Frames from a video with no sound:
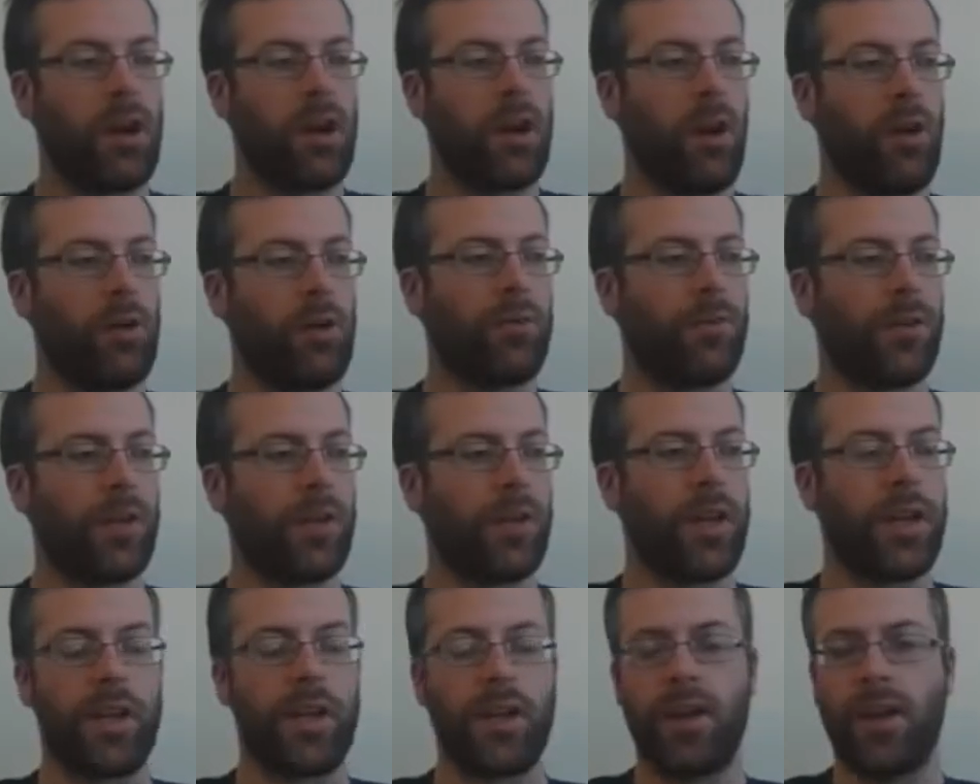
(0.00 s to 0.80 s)

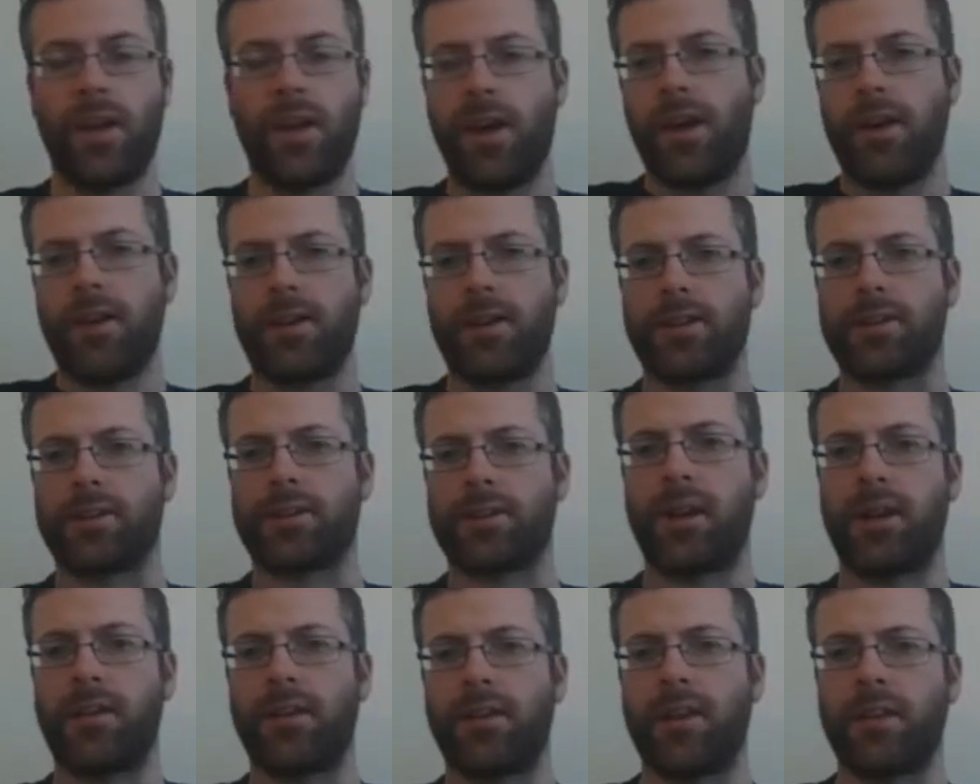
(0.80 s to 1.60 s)
Hopefully, you're
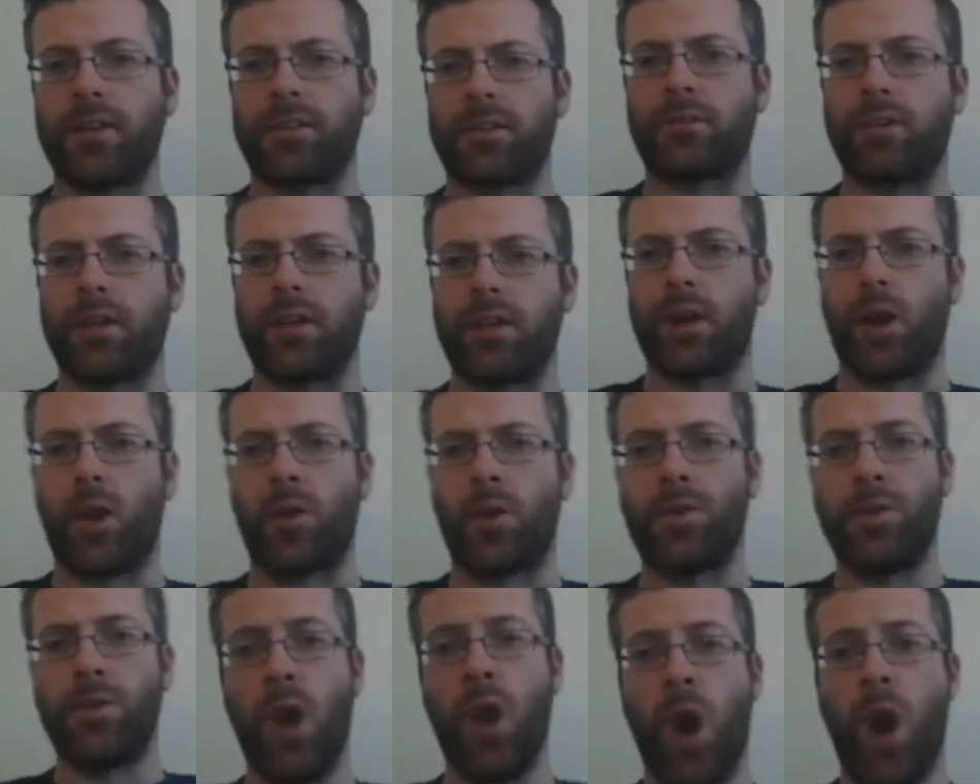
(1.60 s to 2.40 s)
staring at the screen
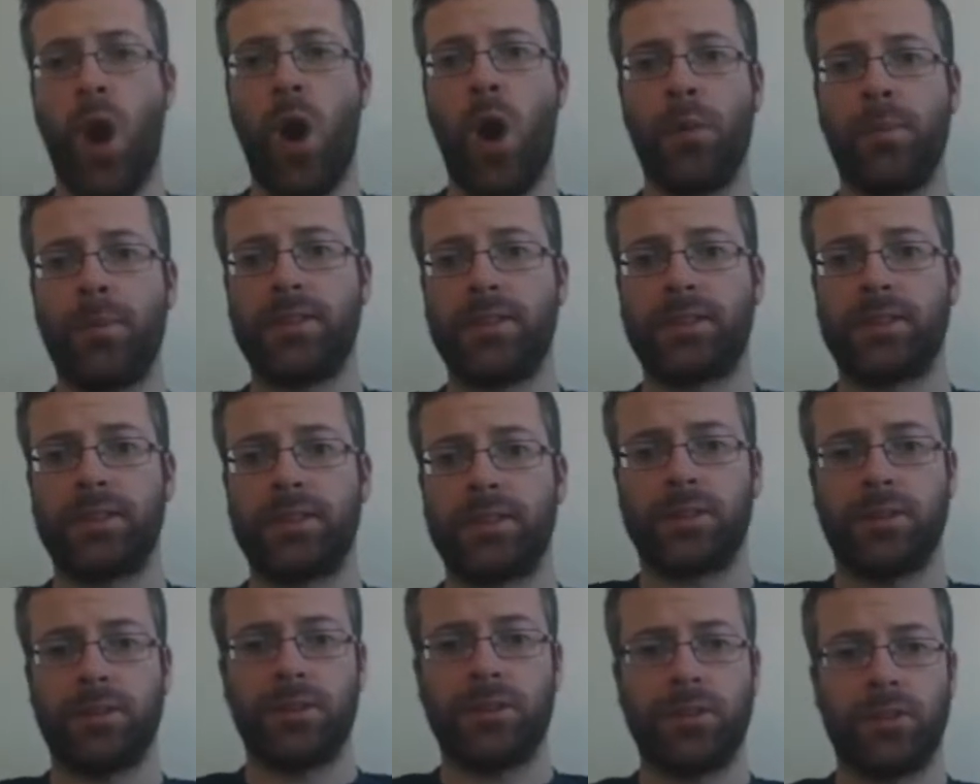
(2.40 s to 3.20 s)
going, no, Mr.
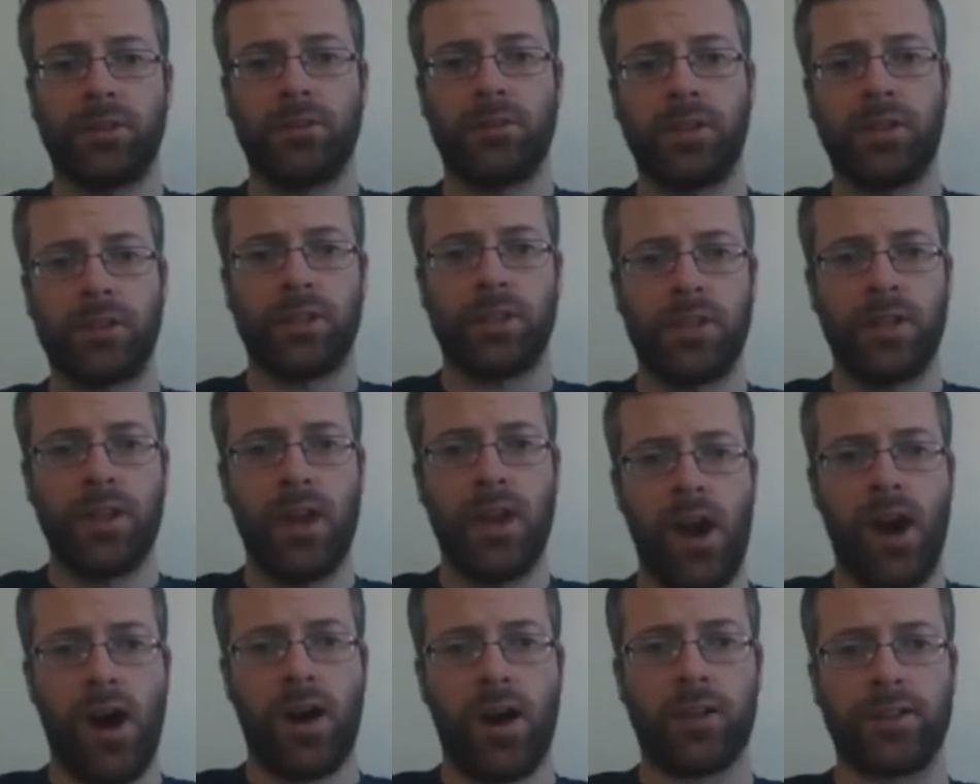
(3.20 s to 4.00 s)
Sinister, it's
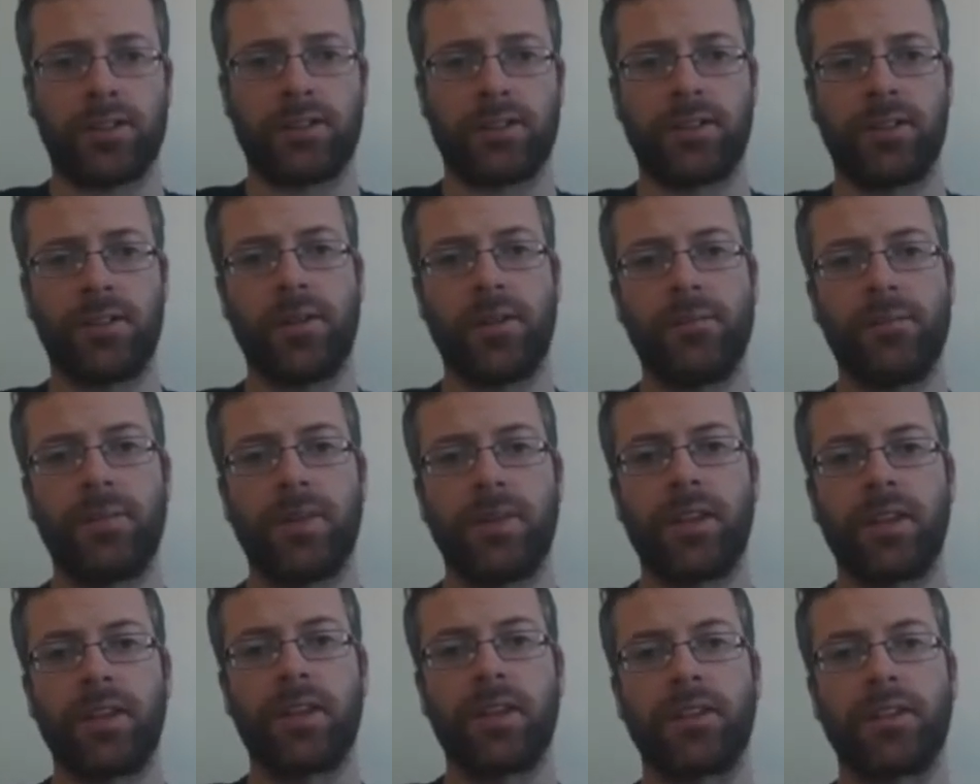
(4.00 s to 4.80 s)
not.
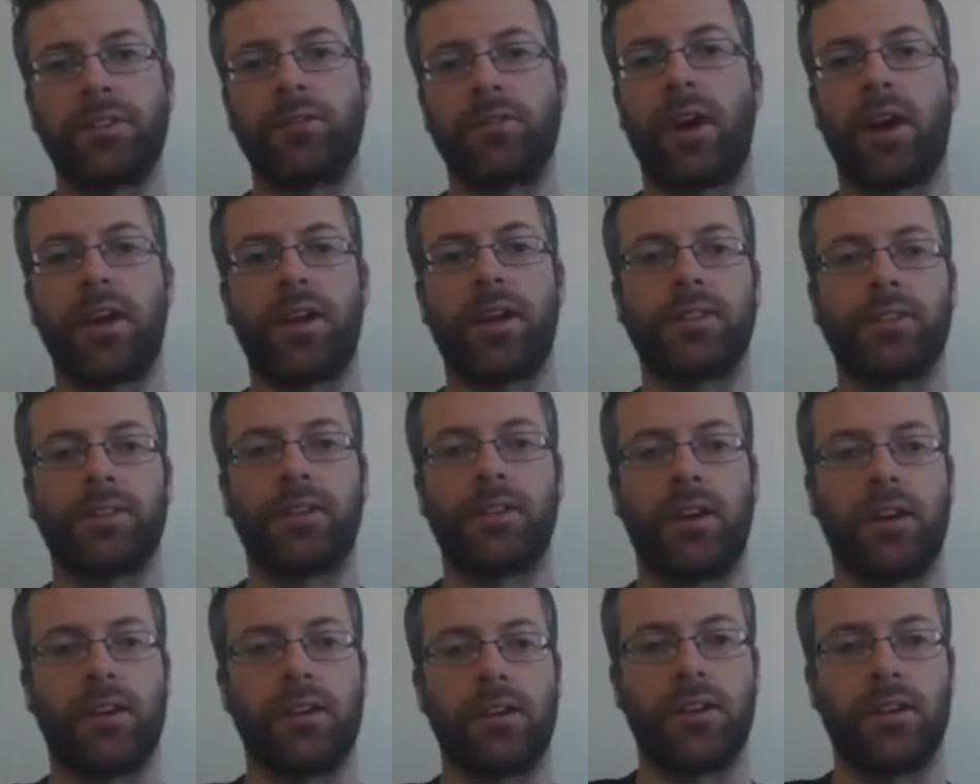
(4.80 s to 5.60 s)
Because you're right, it's
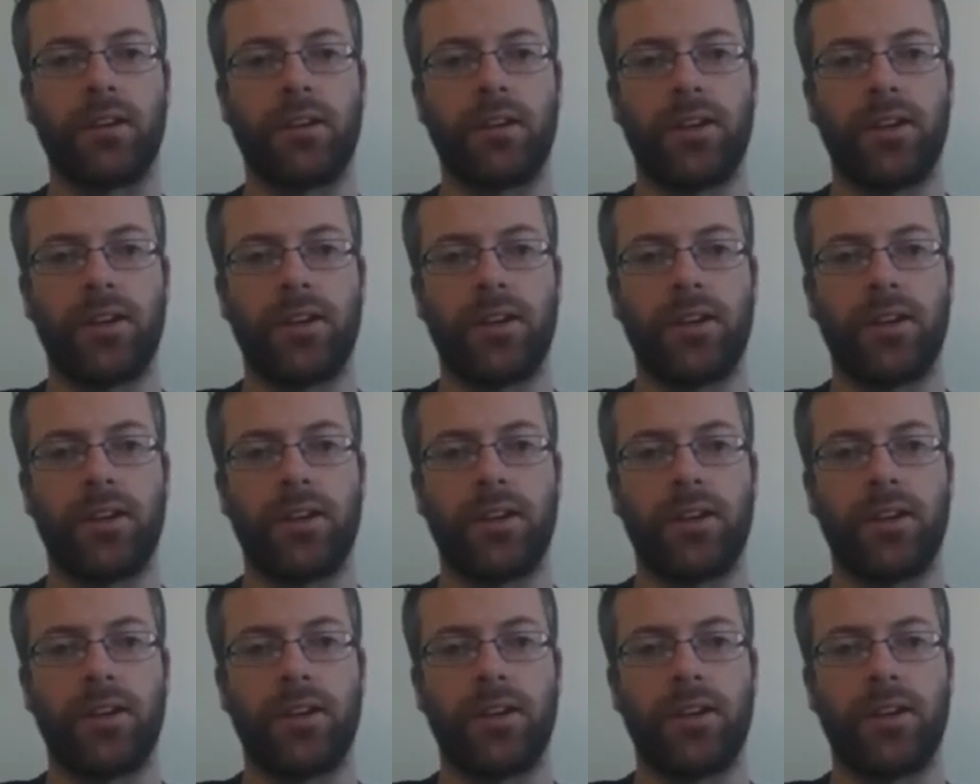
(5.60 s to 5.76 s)
not.